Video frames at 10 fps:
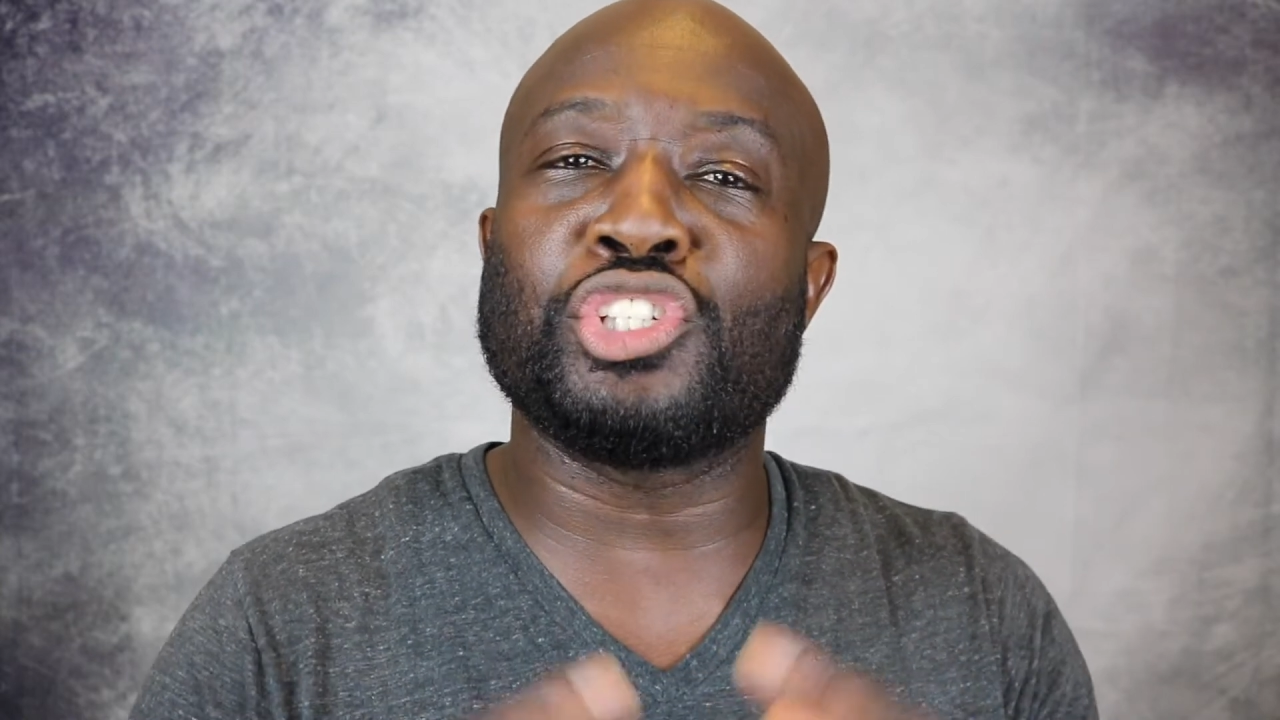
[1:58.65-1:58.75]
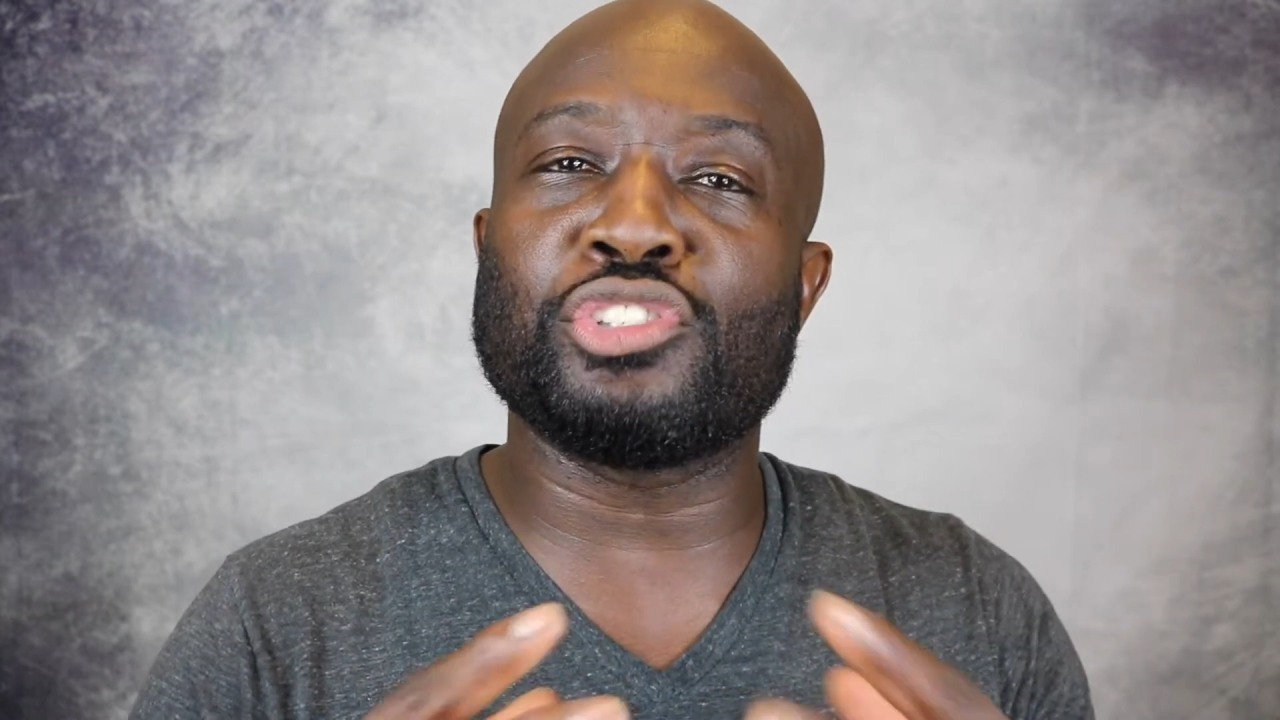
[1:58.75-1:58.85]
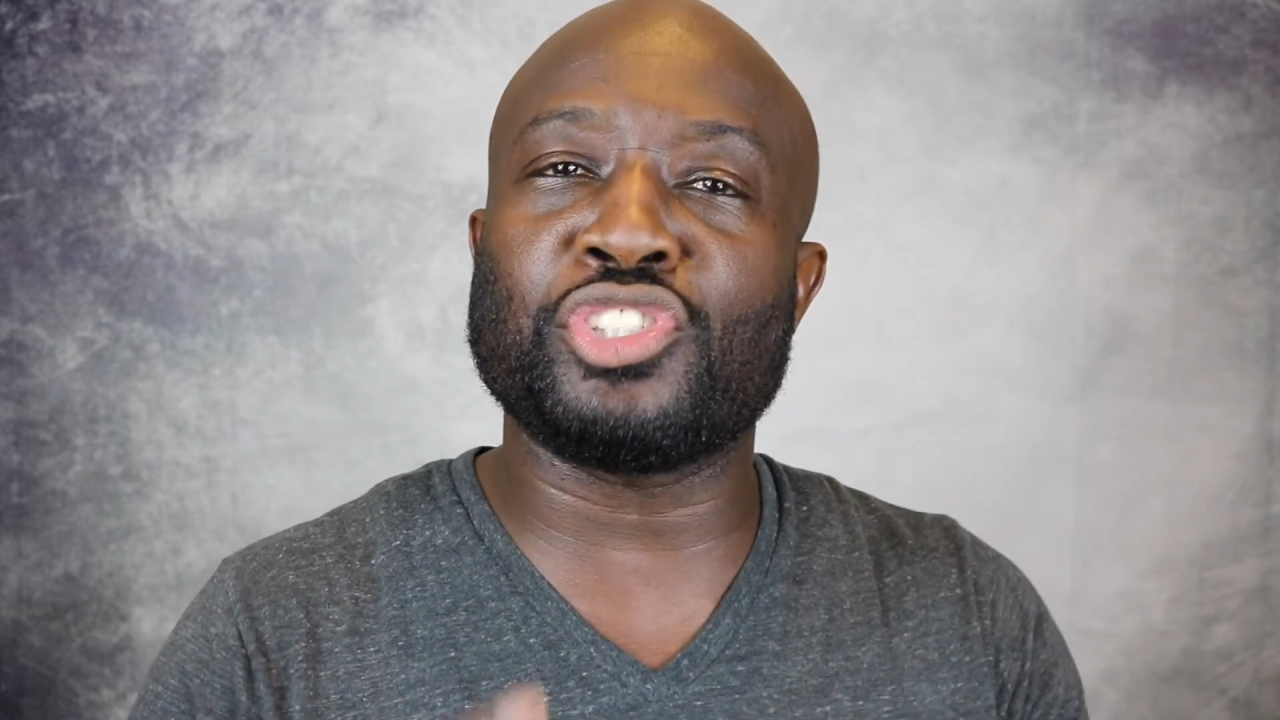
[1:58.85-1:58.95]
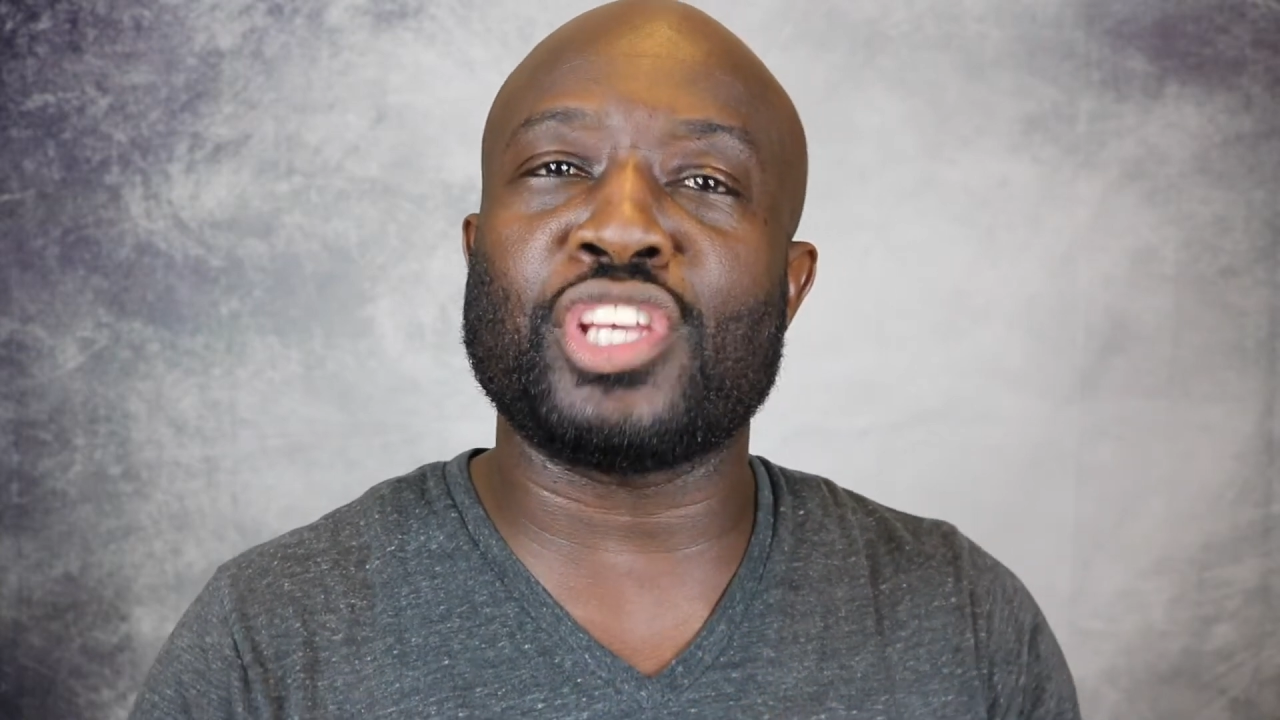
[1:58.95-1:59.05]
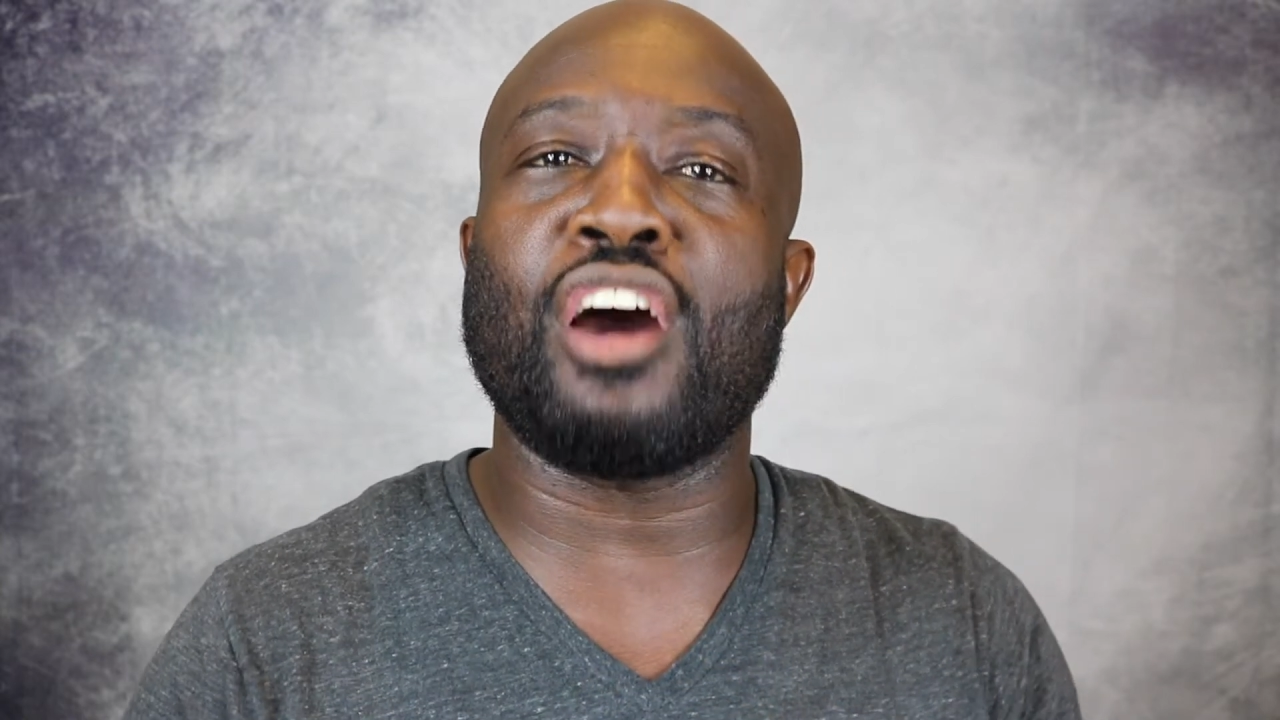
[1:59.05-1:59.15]

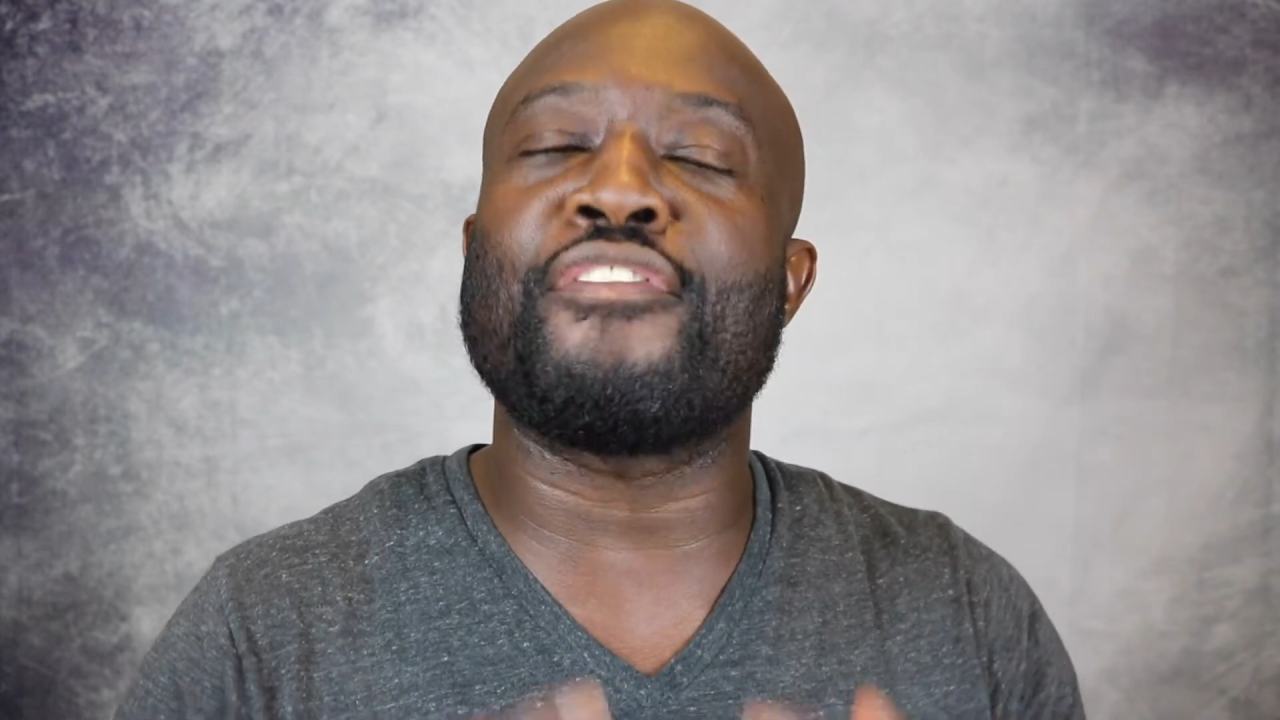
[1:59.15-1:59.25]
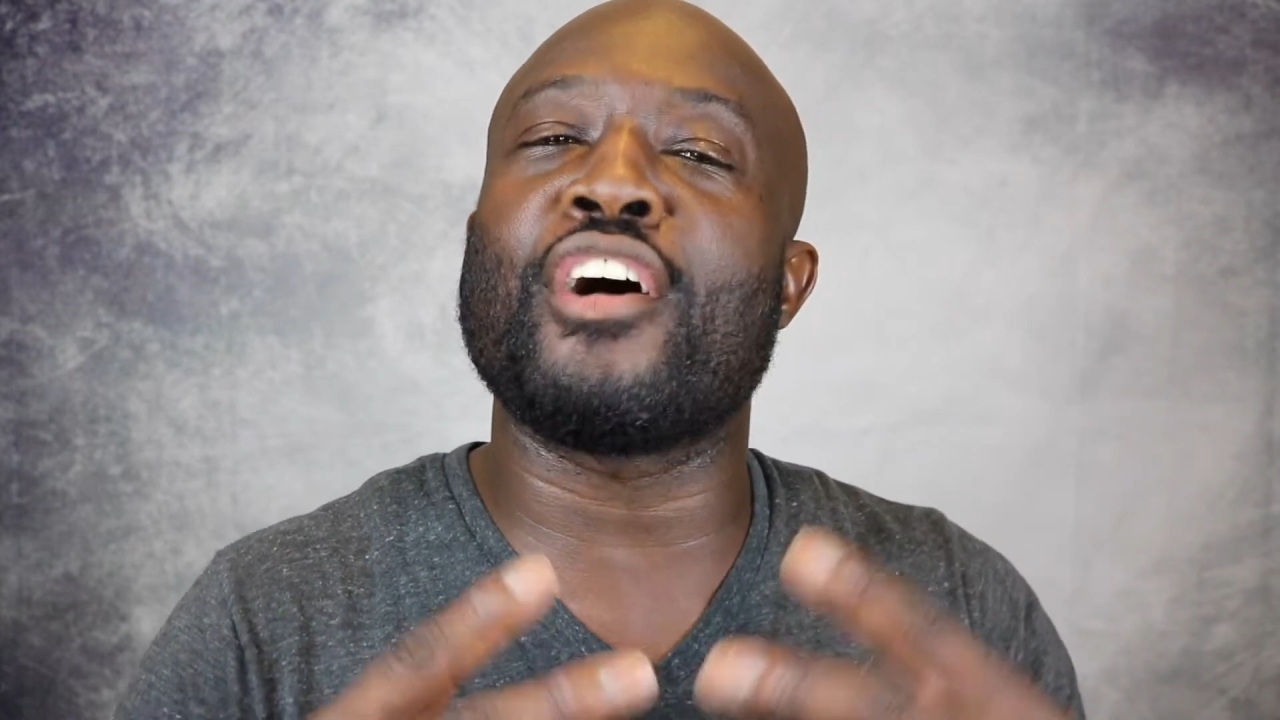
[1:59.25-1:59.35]
yourself